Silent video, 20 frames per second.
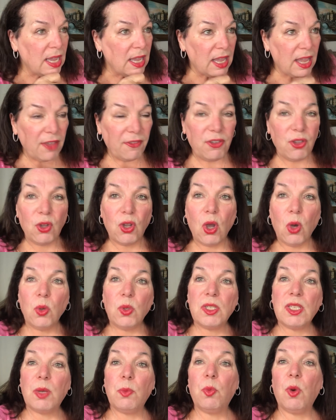if you go
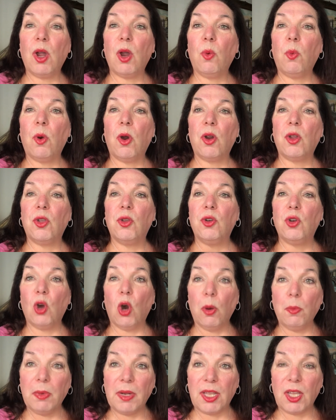somewhere where you
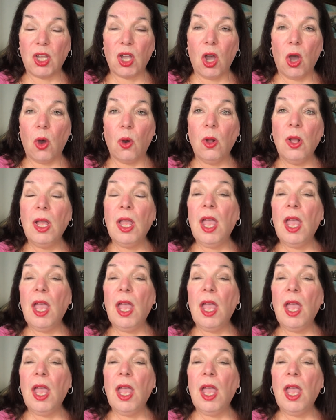normally go,